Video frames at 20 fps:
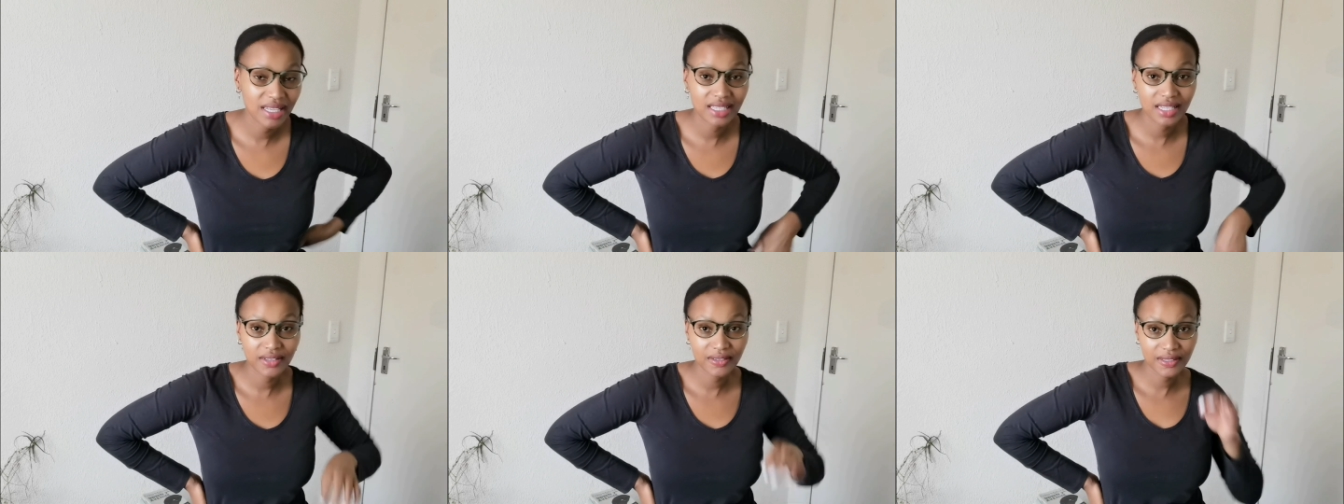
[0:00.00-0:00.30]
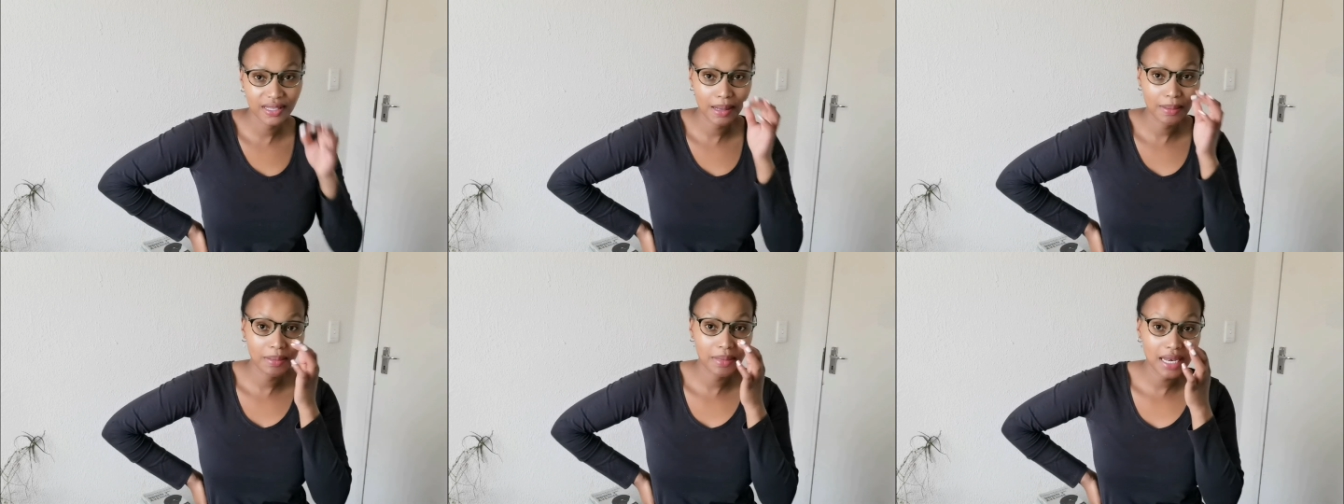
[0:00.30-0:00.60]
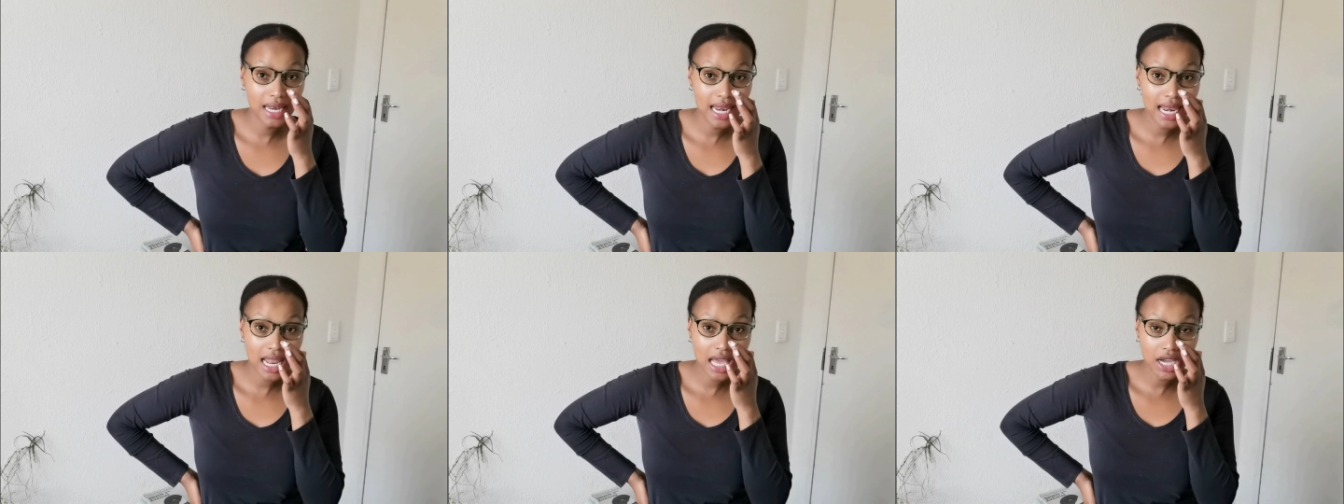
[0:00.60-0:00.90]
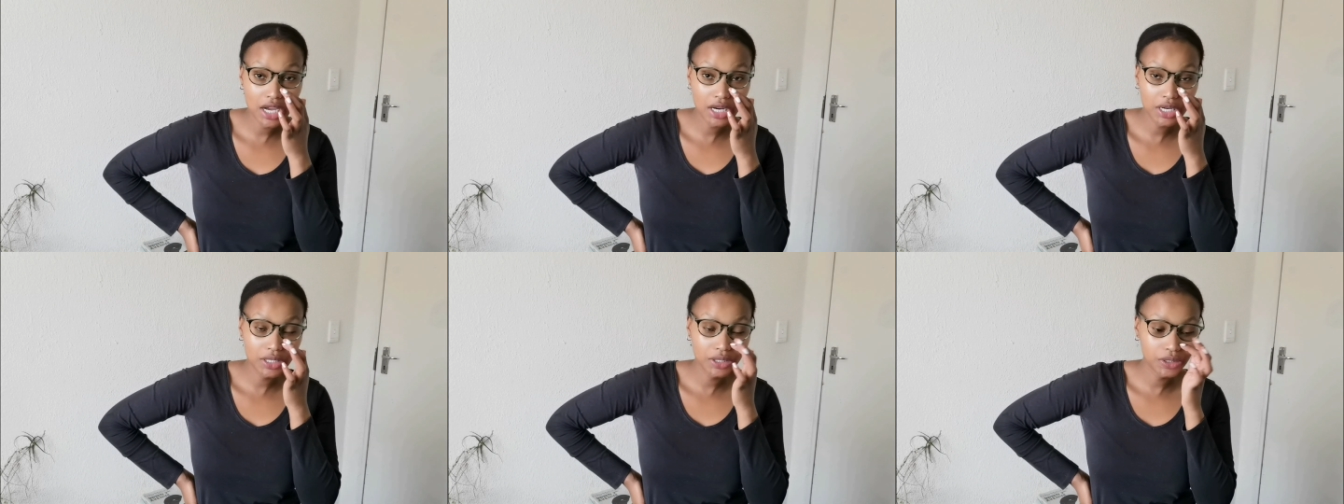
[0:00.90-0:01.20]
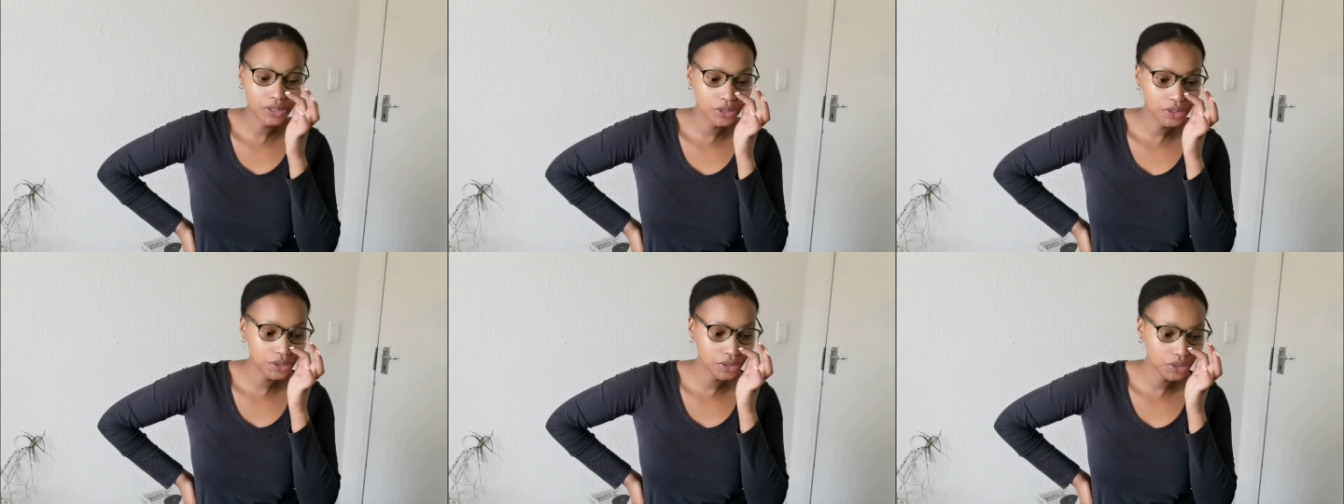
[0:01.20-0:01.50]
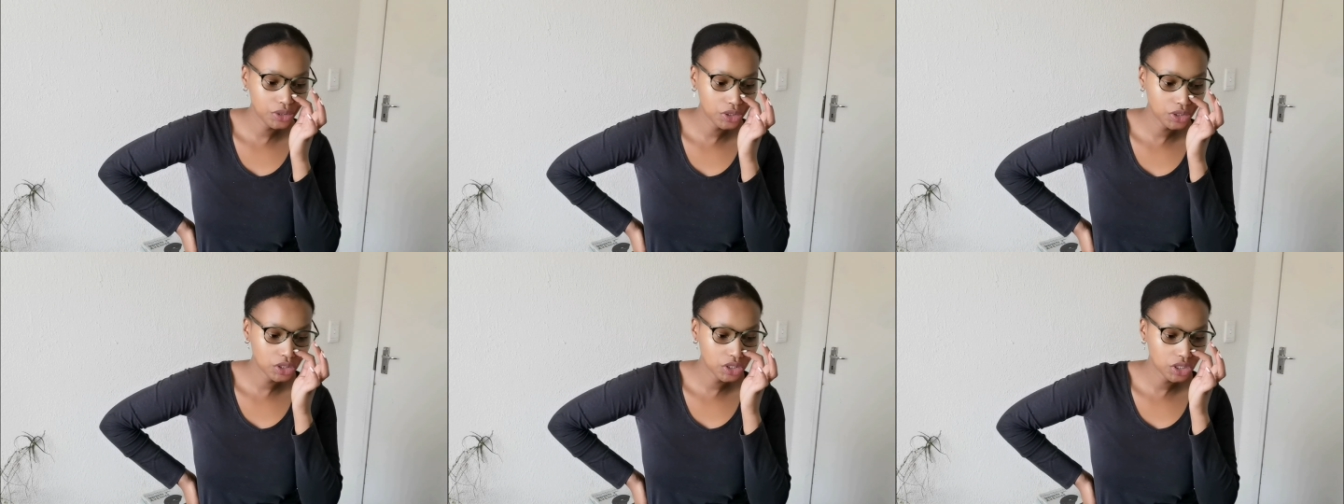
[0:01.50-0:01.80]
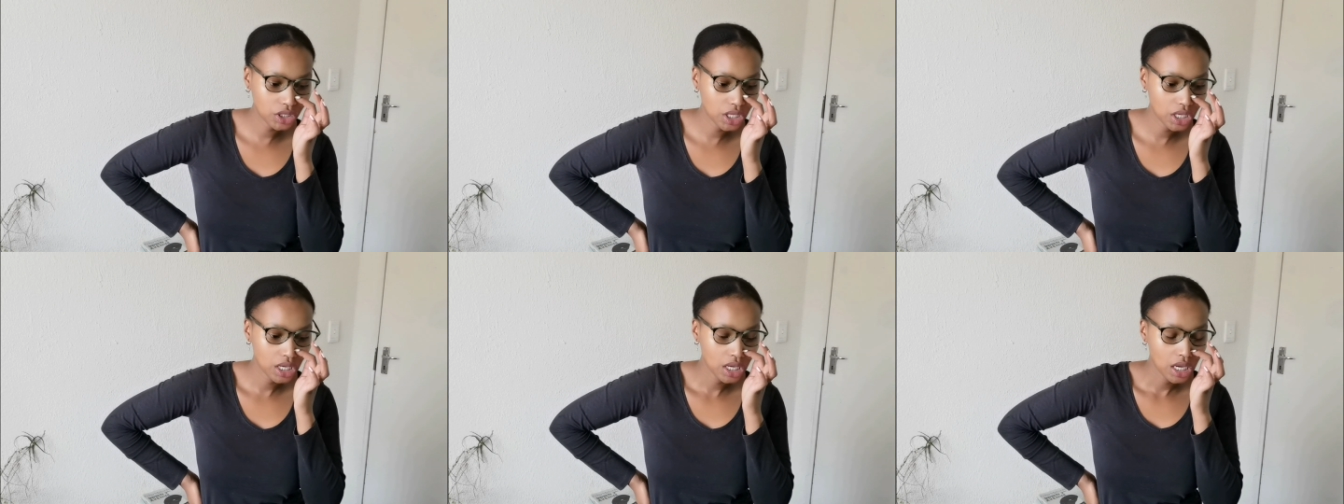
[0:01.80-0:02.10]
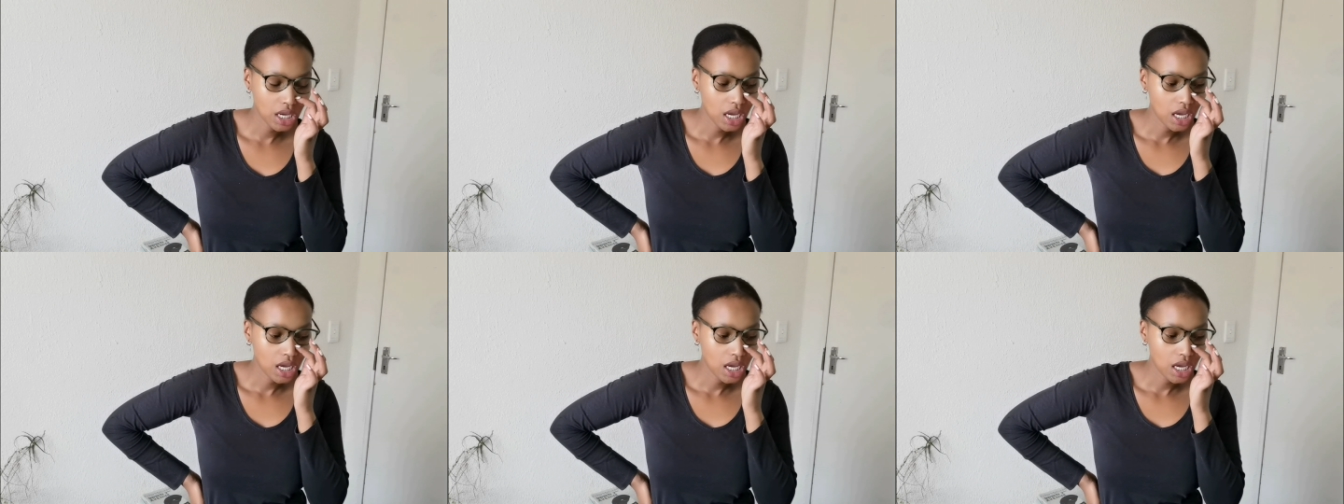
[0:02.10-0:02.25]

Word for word: made myself some lunch